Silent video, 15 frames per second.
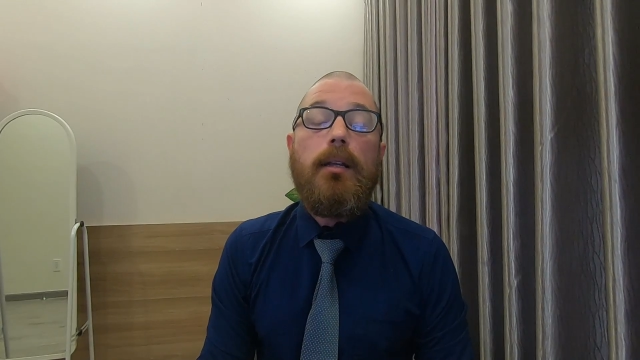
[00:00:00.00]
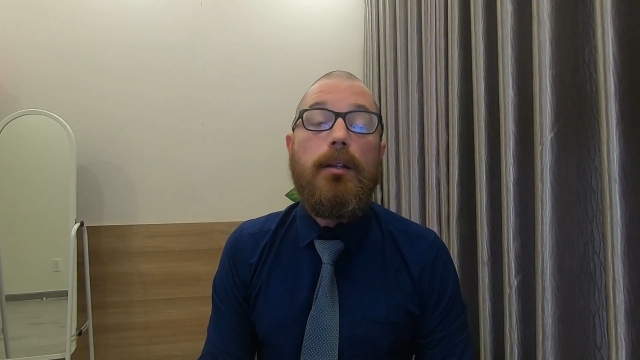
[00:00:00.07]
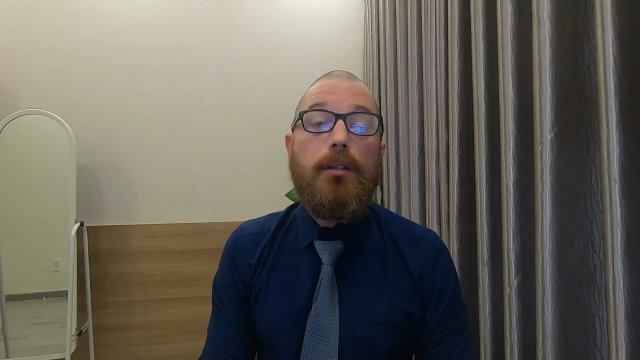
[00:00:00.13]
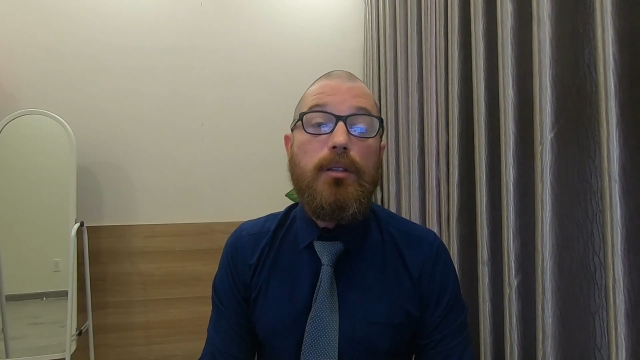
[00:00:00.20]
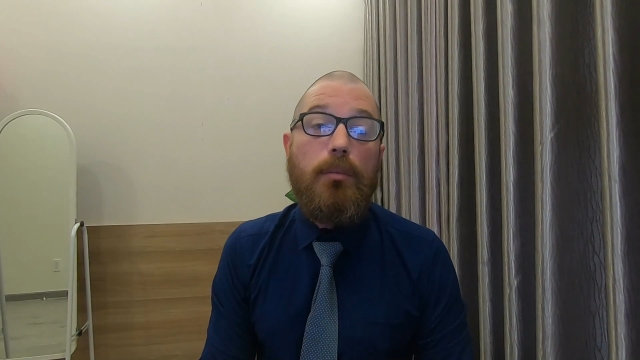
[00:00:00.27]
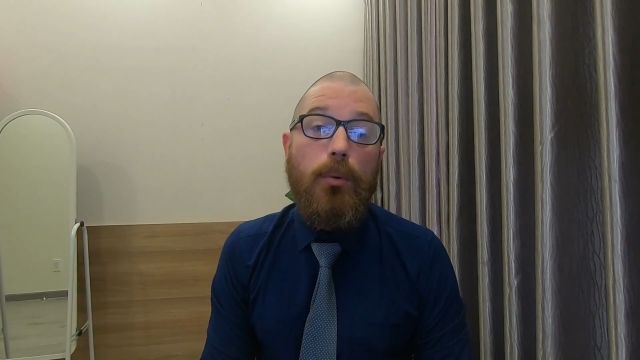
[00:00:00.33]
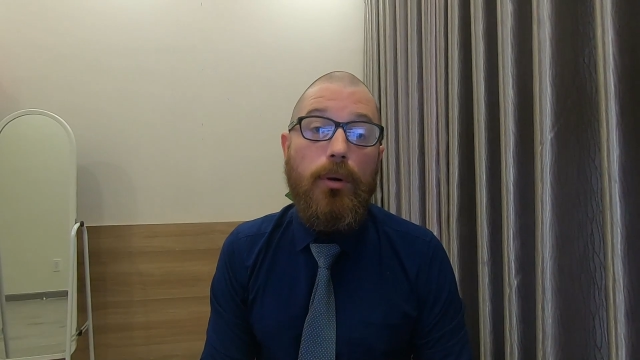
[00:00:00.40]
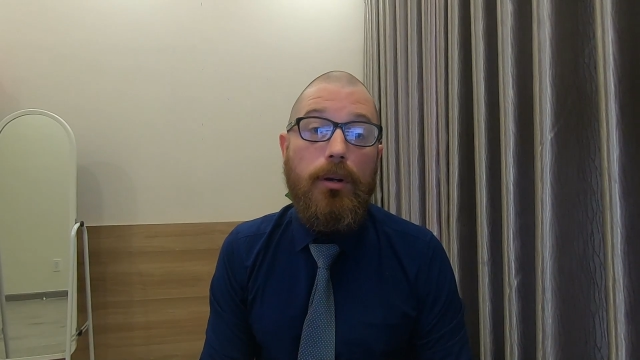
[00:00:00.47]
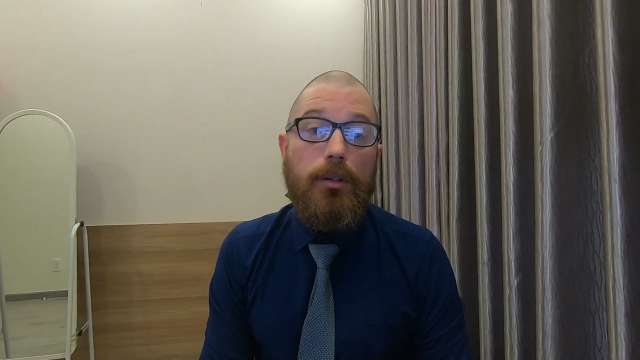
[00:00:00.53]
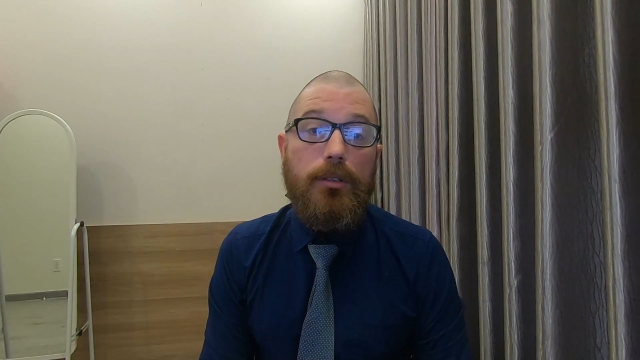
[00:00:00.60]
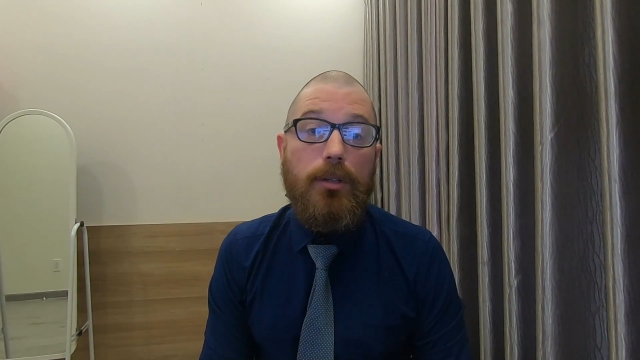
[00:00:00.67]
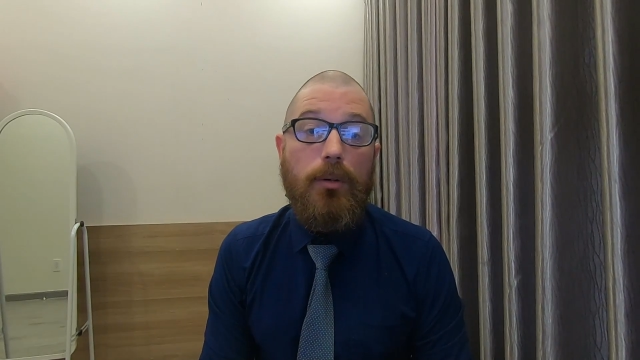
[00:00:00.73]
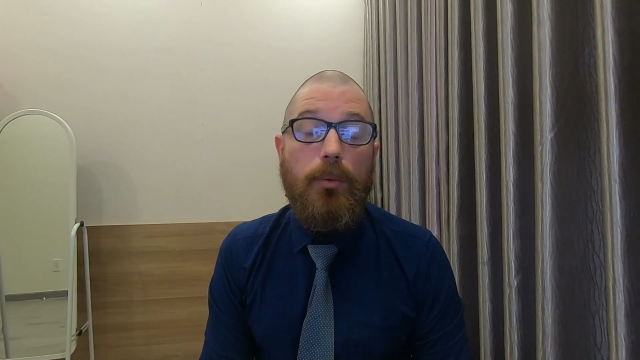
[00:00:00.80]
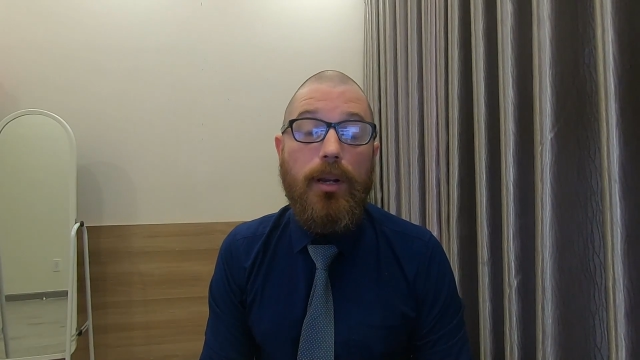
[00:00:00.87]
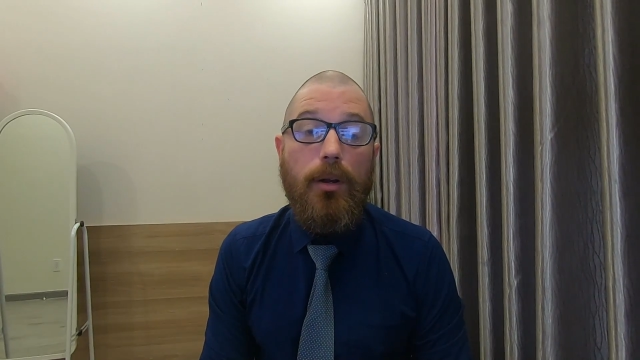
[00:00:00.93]
now that the
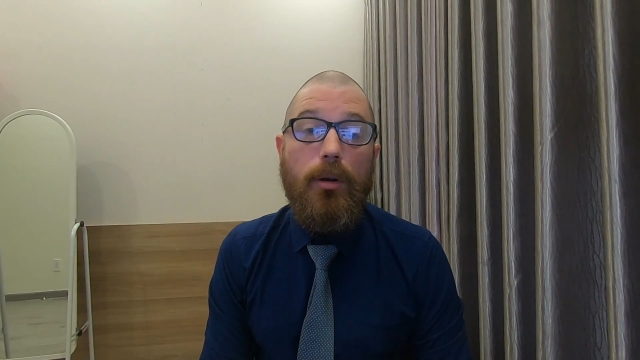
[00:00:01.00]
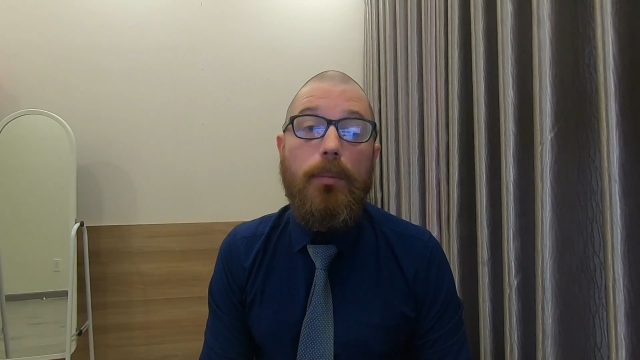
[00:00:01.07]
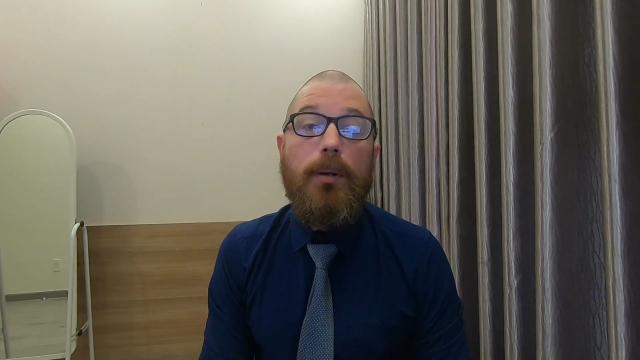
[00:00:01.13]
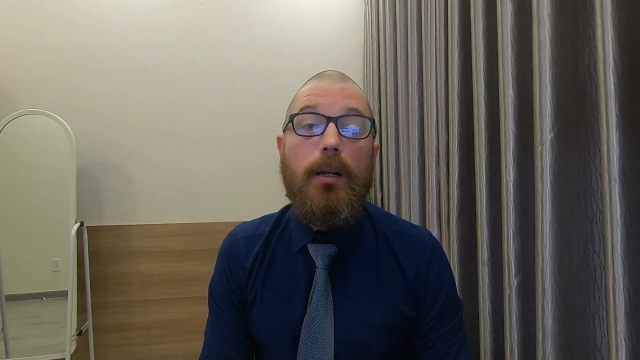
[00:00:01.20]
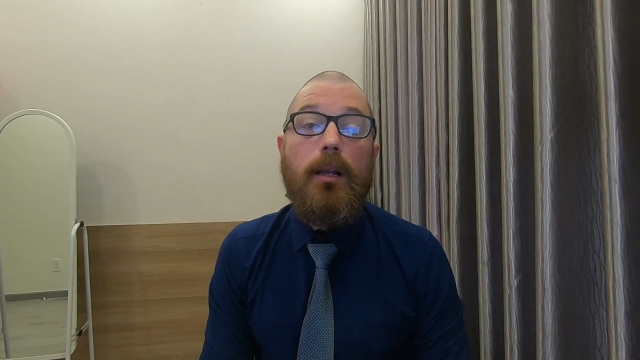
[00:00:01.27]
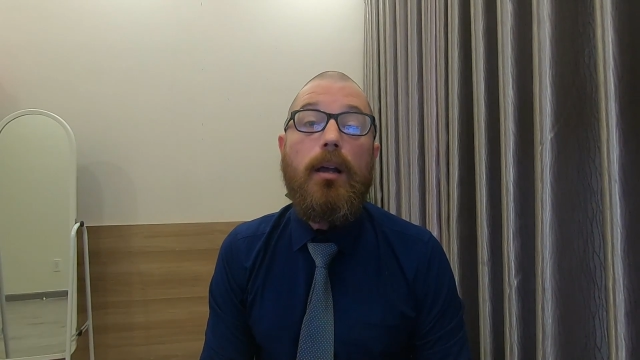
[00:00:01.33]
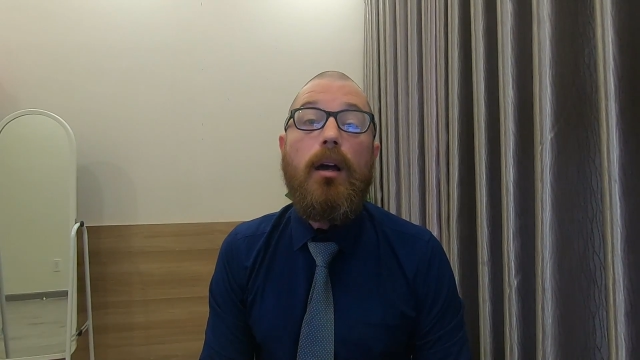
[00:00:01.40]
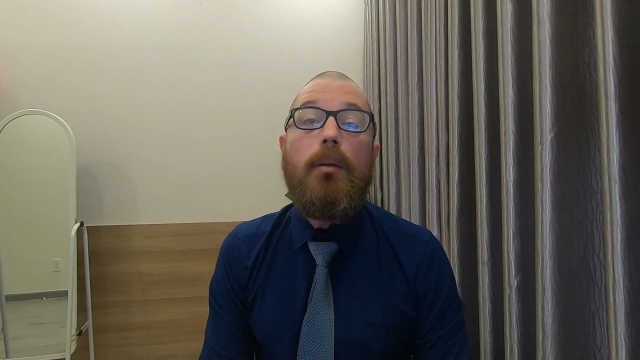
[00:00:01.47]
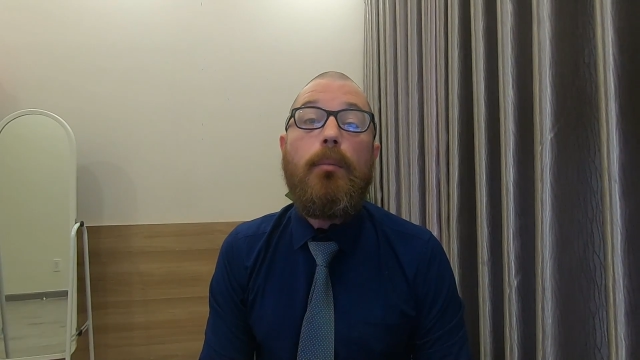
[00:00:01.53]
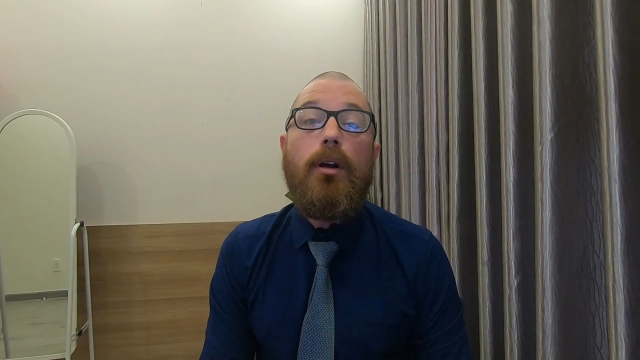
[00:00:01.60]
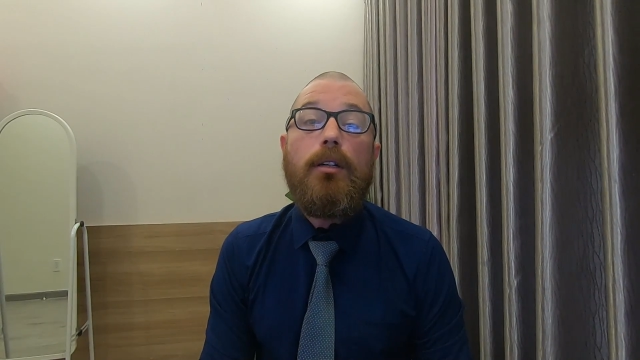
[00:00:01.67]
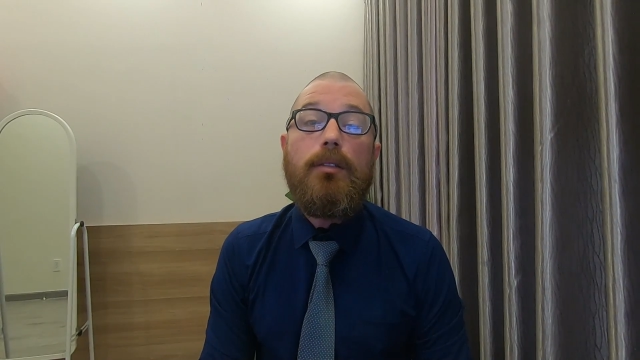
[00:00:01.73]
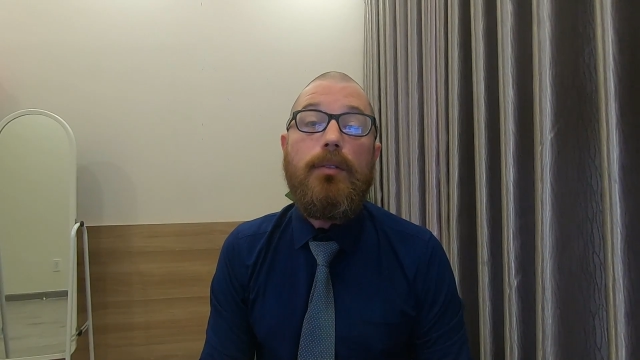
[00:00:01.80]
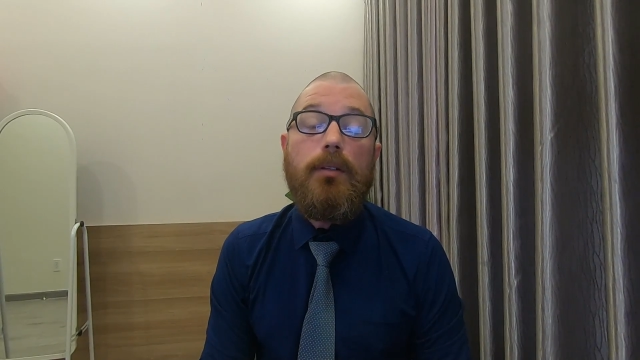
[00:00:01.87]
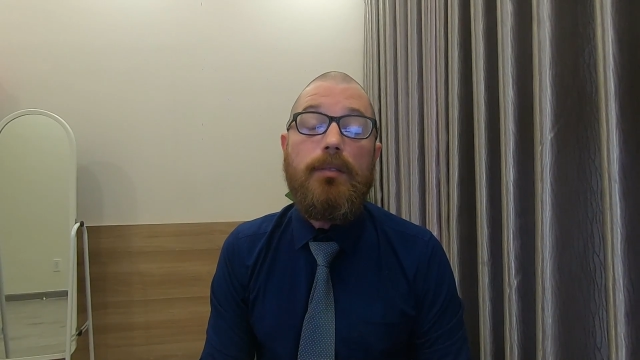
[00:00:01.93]
borders are reopening on
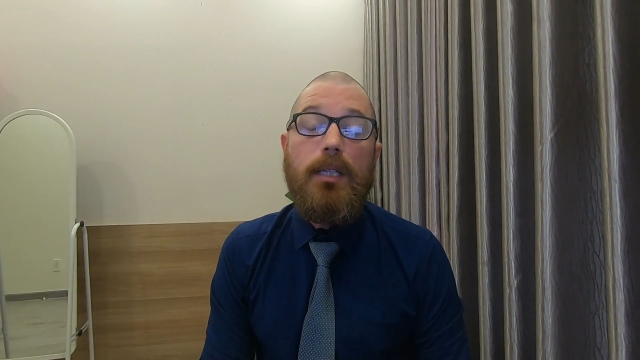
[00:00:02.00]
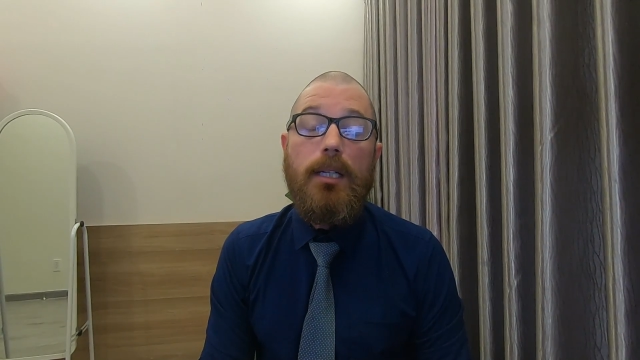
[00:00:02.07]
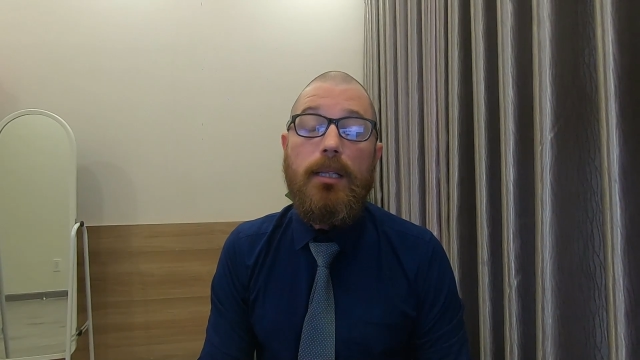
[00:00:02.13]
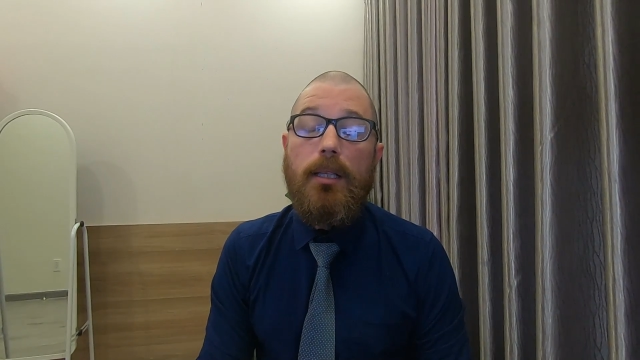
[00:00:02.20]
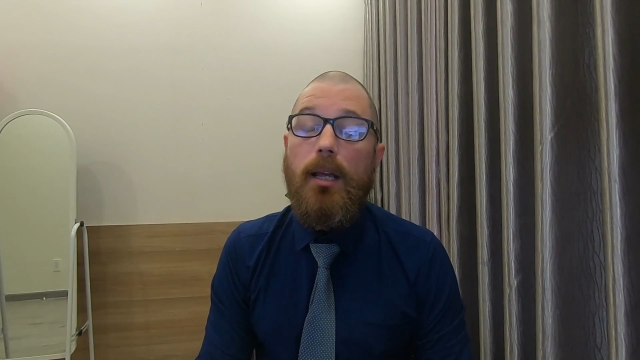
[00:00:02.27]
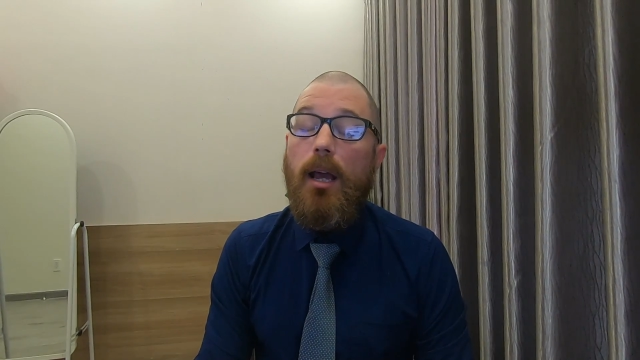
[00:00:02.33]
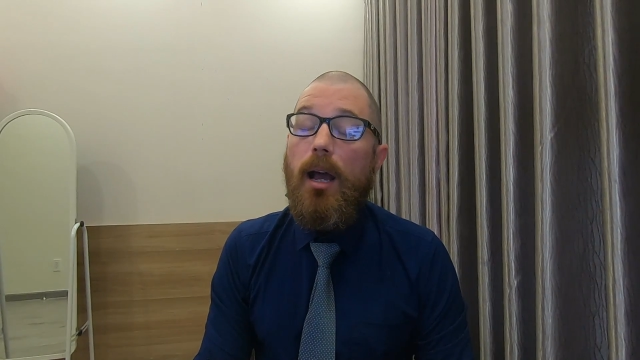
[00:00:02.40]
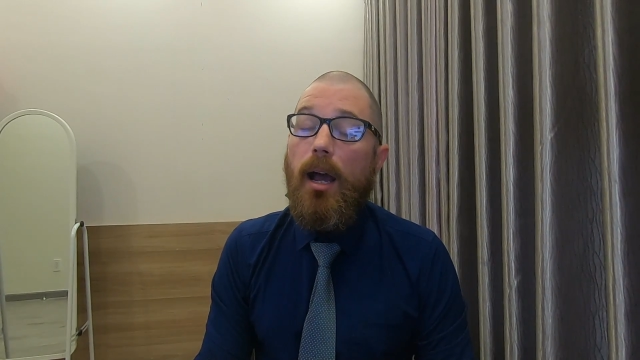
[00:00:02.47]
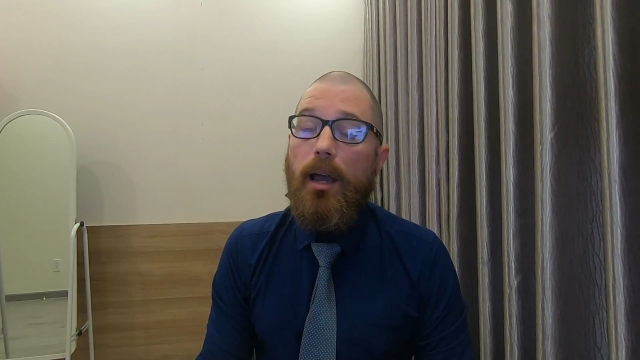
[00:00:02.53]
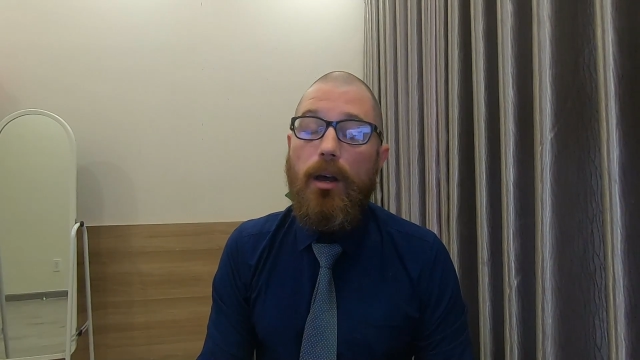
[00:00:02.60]
March 15th.